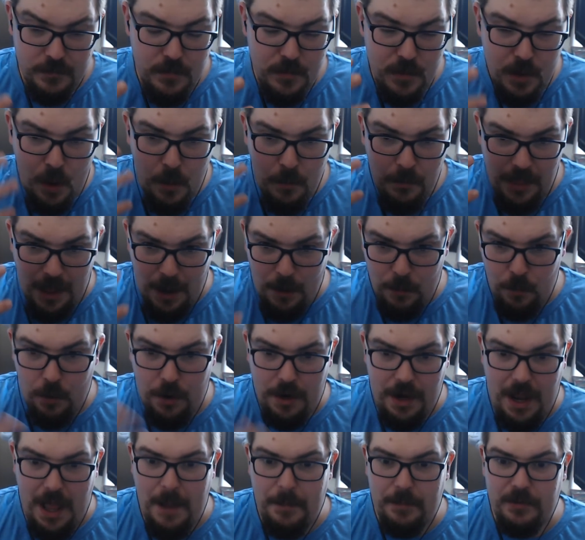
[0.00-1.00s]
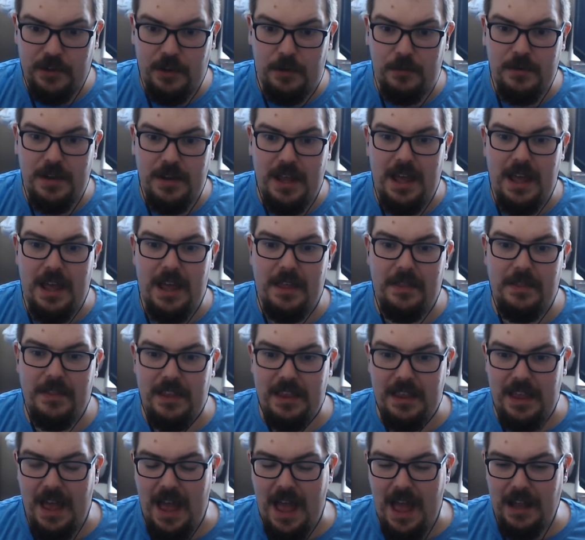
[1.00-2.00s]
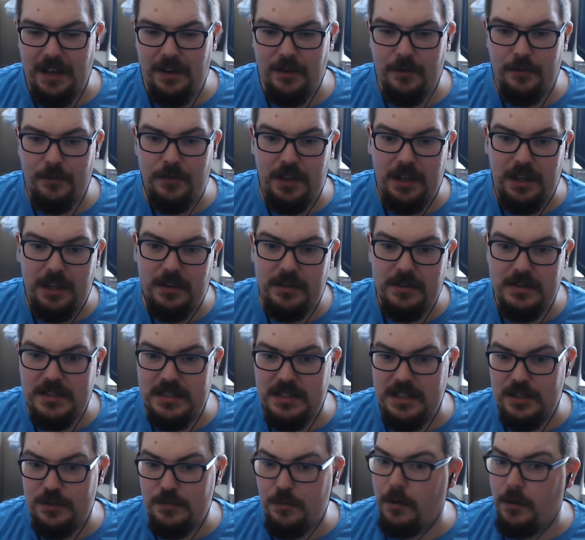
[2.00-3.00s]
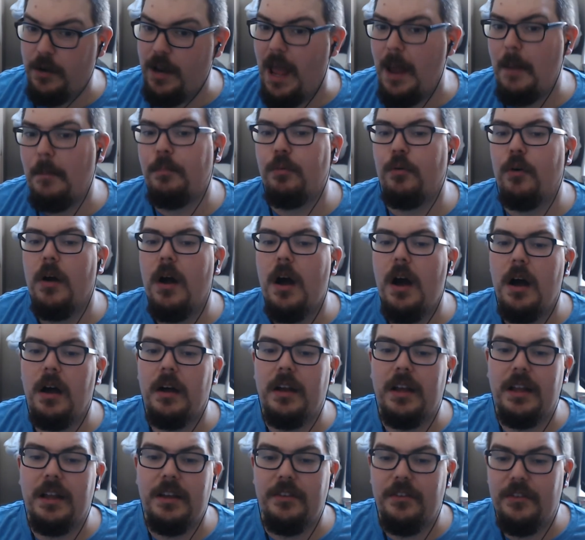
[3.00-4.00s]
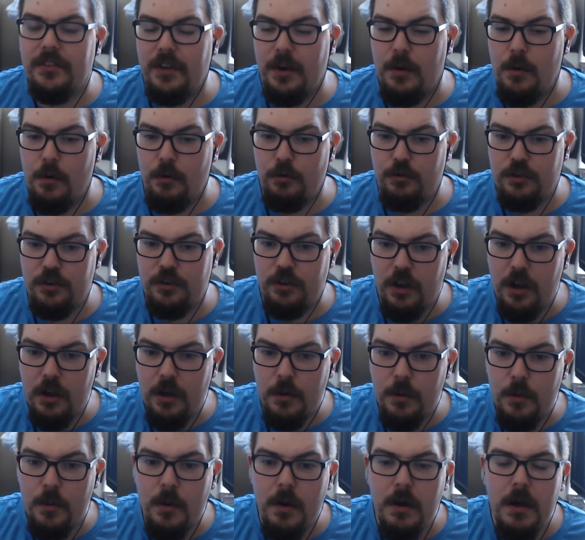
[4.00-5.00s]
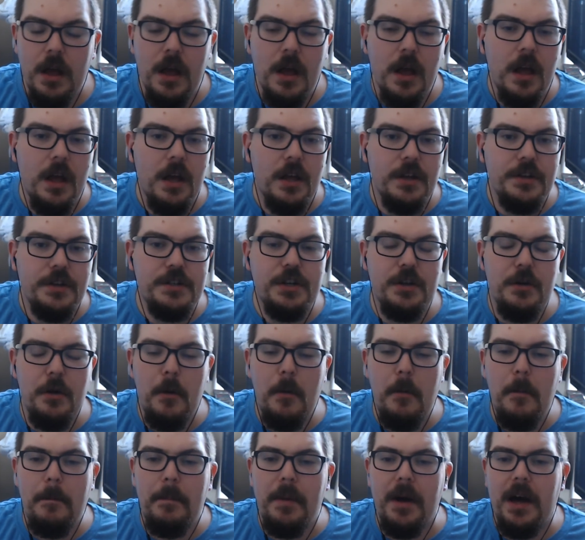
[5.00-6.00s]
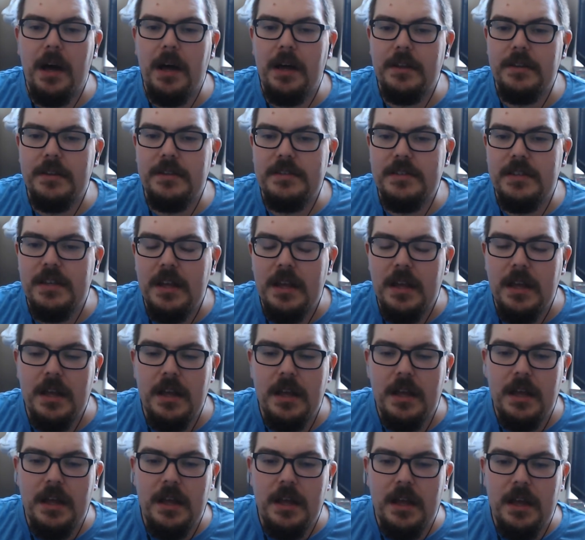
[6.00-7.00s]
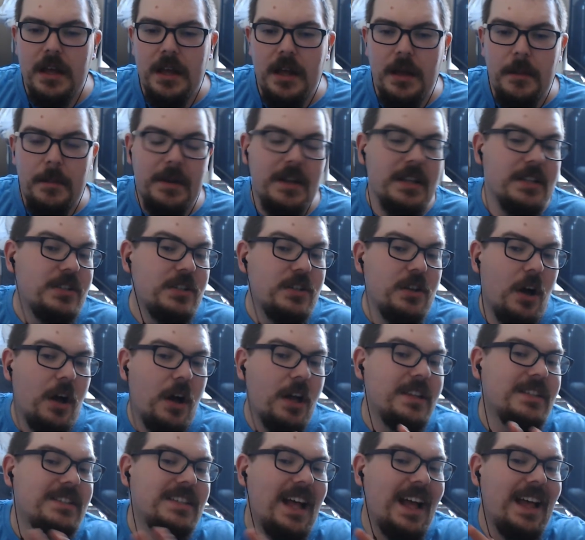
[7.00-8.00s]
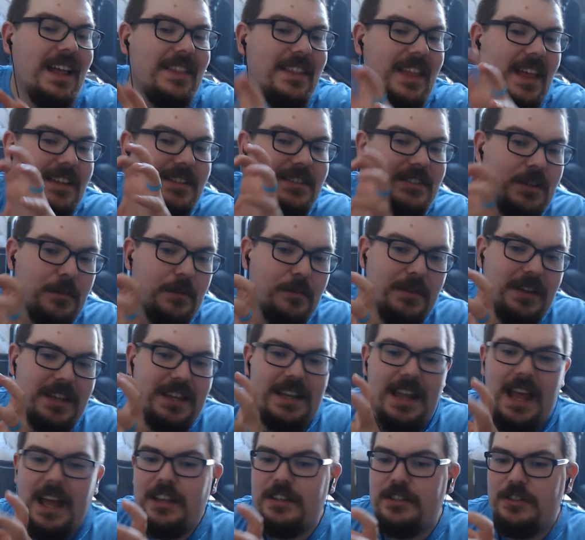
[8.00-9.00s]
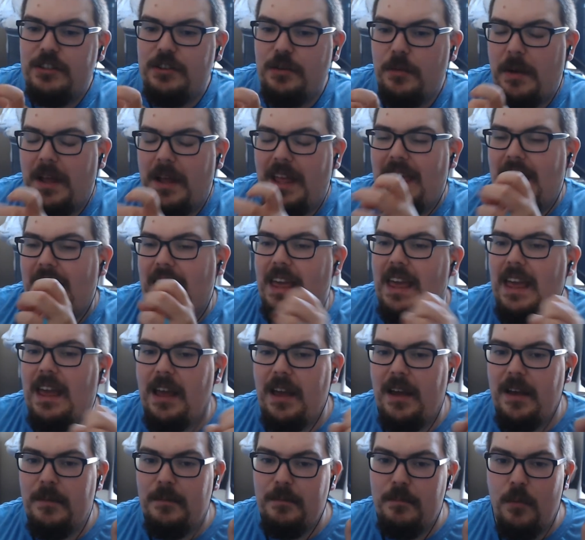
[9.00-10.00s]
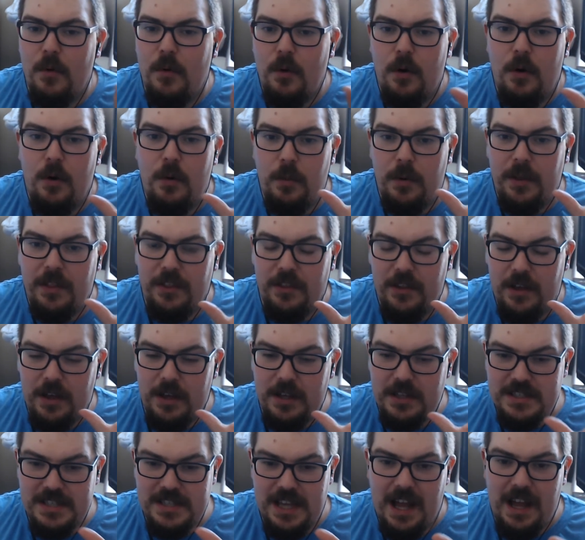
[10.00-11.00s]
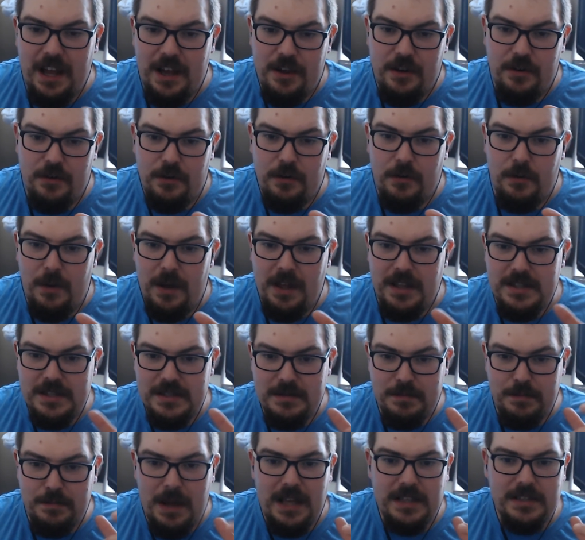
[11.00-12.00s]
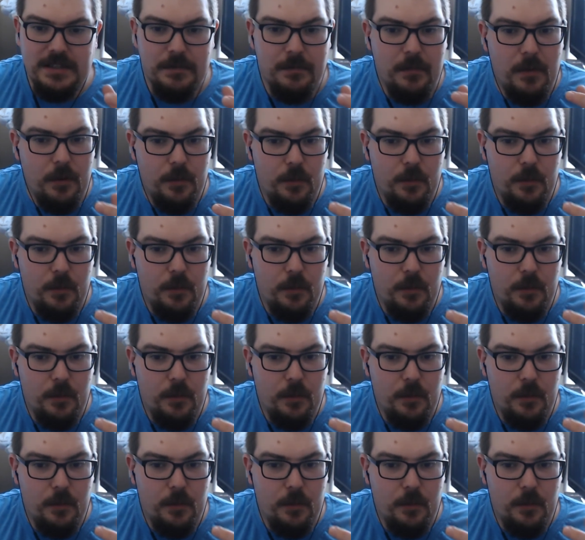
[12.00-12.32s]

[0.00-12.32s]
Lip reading: one episode near the end of the Digimon Emperor arc in 02, but it's nice that there's some connection to it here more with Takaru and Patamon